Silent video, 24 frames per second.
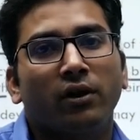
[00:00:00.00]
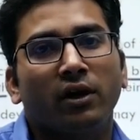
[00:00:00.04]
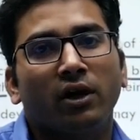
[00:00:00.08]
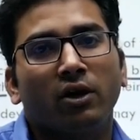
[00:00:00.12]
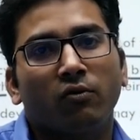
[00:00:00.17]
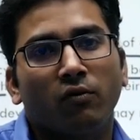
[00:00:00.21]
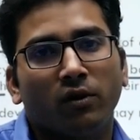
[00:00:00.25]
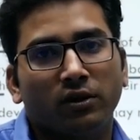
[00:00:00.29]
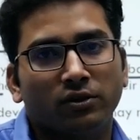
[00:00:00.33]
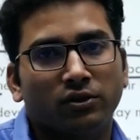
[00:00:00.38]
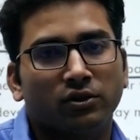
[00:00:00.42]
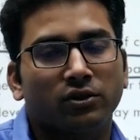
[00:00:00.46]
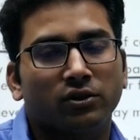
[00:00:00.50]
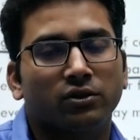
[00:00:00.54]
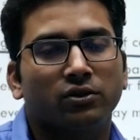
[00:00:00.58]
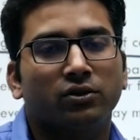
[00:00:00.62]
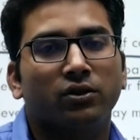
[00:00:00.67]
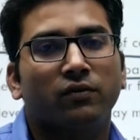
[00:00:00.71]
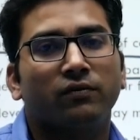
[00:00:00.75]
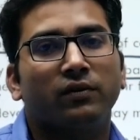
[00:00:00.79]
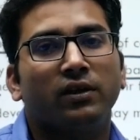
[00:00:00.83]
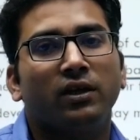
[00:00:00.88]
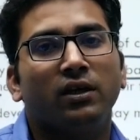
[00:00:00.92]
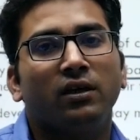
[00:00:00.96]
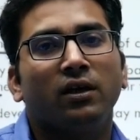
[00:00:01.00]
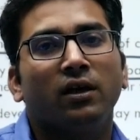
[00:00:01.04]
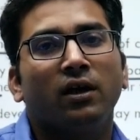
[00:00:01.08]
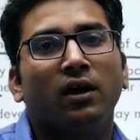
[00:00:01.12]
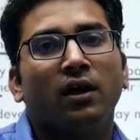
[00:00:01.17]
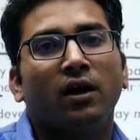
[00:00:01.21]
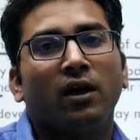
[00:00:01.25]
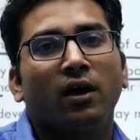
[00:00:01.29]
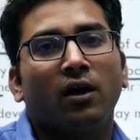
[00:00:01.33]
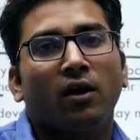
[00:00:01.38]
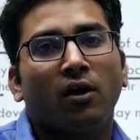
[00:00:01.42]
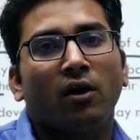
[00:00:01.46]
questions of the
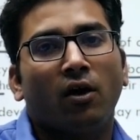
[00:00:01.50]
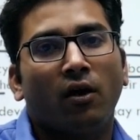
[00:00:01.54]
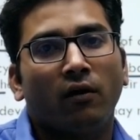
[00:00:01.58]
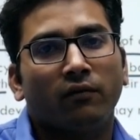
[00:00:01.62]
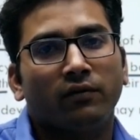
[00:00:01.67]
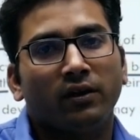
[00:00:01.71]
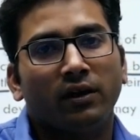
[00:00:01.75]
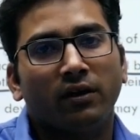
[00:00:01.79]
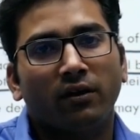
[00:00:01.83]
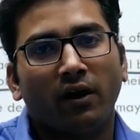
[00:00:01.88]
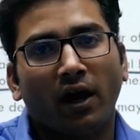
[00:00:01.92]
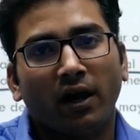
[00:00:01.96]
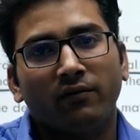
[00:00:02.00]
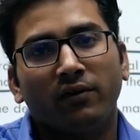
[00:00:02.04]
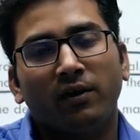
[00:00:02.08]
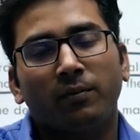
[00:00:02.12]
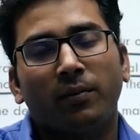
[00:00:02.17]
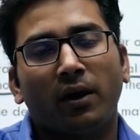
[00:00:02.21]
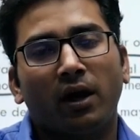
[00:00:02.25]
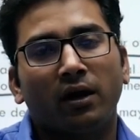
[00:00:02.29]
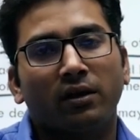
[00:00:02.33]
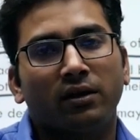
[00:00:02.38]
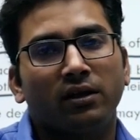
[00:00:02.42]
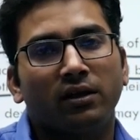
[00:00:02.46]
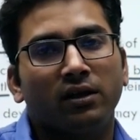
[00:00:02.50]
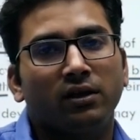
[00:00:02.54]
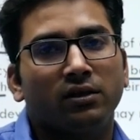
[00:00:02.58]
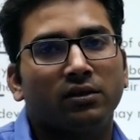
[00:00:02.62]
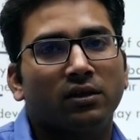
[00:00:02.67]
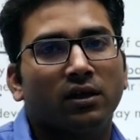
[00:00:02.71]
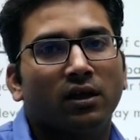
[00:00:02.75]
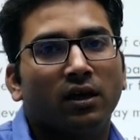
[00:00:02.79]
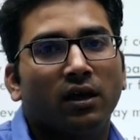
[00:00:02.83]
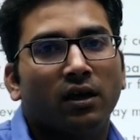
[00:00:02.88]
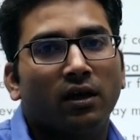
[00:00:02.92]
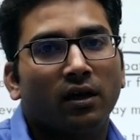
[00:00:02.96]
of the rival parties
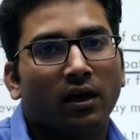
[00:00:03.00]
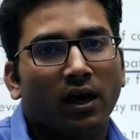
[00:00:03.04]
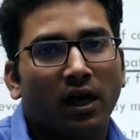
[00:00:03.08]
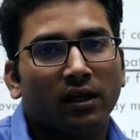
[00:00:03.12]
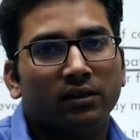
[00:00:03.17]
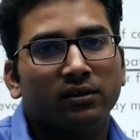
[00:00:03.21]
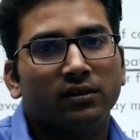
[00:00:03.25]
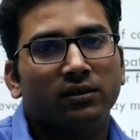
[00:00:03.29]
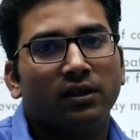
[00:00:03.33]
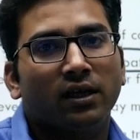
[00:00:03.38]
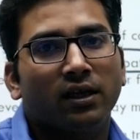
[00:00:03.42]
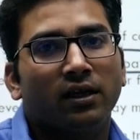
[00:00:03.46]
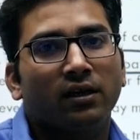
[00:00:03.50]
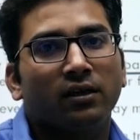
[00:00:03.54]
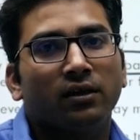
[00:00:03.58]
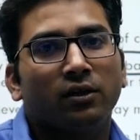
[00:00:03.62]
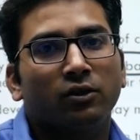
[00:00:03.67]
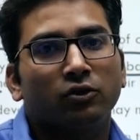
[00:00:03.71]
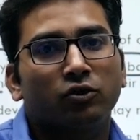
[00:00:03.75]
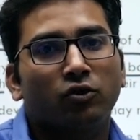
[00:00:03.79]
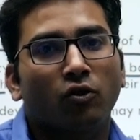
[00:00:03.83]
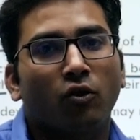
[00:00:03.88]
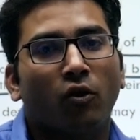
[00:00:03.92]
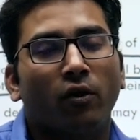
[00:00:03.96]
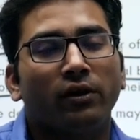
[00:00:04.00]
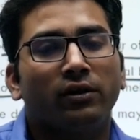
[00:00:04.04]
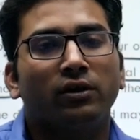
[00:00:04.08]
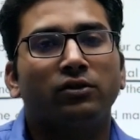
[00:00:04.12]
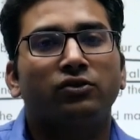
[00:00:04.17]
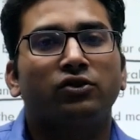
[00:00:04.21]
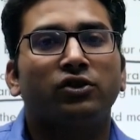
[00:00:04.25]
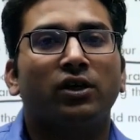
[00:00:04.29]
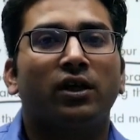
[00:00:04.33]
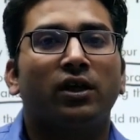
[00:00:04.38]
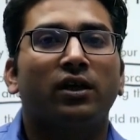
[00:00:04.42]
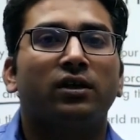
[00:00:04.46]
rather than throwing the
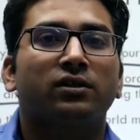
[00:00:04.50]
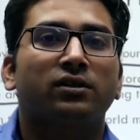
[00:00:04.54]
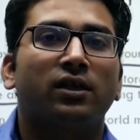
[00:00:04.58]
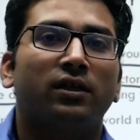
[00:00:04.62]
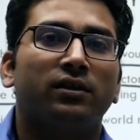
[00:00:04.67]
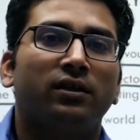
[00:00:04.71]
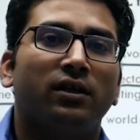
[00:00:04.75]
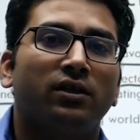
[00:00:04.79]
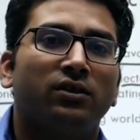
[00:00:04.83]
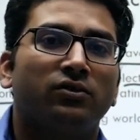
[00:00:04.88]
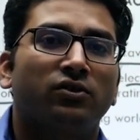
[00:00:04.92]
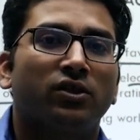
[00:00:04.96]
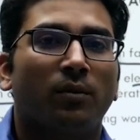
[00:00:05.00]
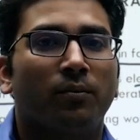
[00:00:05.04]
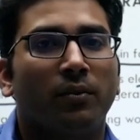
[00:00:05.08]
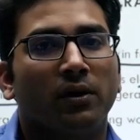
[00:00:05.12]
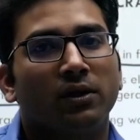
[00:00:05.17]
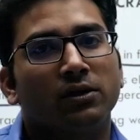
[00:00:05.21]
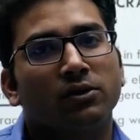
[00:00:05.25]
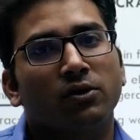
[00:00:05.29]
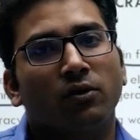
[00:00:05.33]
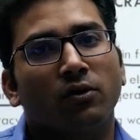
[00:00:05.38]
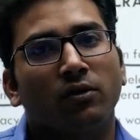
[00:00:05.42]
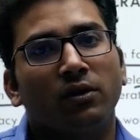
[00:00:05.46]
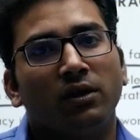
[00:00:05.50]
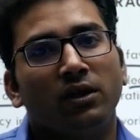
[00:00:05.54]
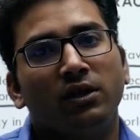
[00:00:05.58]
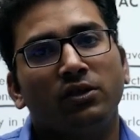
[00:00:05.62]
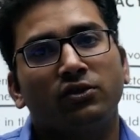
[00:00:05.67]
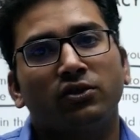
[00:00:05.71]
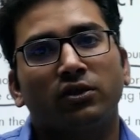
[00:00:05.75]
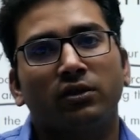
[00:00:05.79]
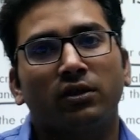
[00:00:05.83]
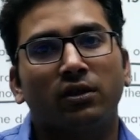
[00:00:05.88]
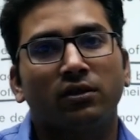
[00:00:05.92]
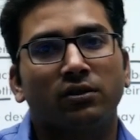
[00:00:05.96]
chairs and the chappals on each
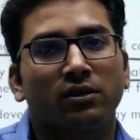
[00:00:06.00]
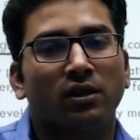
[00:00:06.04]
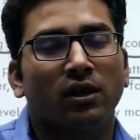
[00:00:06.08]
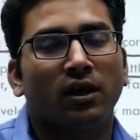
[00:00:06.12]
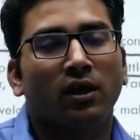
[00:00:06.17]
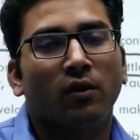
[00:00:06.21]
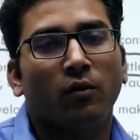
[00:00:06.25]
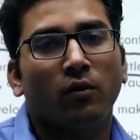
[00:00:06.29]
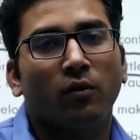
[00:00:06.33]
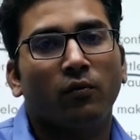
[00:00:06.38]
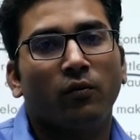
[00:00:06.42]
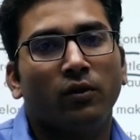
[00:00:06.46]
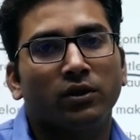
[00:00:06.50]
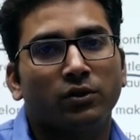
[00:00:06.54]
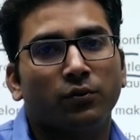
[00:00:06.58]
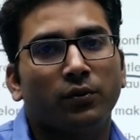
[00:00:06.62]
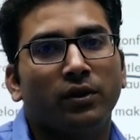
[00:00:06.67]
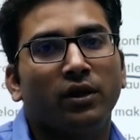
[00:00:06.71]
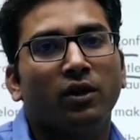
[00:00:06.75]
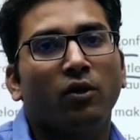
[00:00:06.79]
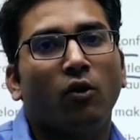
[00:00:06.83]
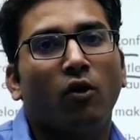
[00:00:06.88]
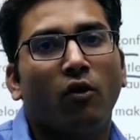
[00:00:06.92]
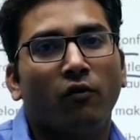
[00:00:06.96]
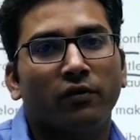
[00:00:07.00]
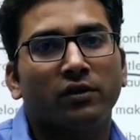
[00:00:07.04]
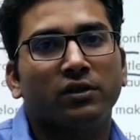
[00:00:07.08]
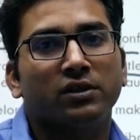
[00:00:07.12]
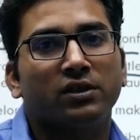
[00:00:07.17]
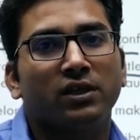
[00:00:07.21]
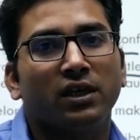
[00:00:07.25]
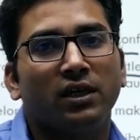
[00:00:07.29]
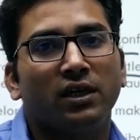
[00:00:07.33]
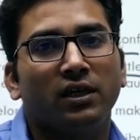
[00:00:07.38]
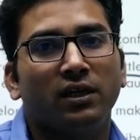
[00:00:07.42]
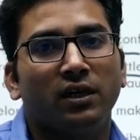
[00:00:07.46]
other's, which we often
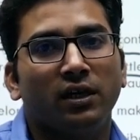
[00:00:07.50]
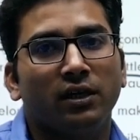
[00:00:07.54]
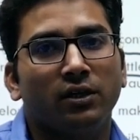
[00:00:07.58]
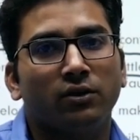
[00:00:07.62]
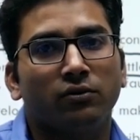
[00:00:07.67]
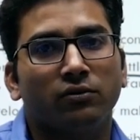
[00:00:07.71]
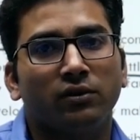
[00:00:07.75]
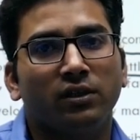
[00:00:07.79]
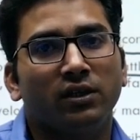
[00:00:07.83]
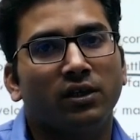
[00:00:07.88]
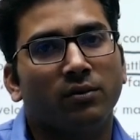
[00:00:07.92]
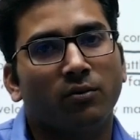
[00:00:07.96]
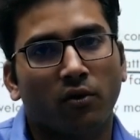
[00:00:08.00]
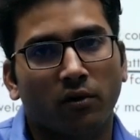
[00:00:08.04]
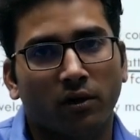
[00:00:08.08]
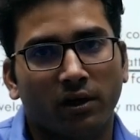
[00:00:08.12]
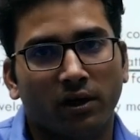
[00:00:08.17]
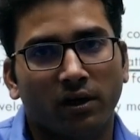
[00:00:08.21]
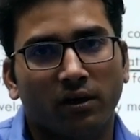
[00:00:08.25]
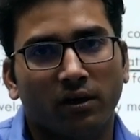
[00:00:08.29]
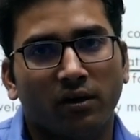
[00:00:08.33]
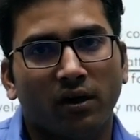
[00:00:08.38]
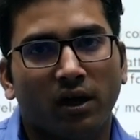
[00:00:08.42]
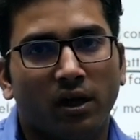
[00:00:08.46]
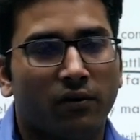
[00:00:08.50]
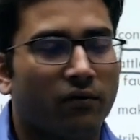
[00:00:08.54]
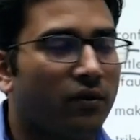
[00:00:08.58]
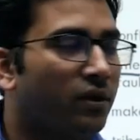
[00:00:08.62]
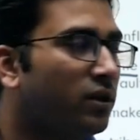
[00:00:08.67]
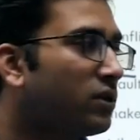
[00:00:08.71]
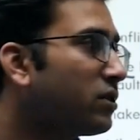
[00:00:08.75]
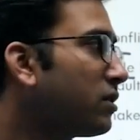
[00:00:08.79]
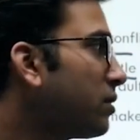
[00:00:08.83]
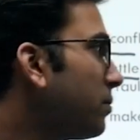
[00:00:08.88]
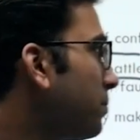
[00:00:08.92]
see into the democratic countries.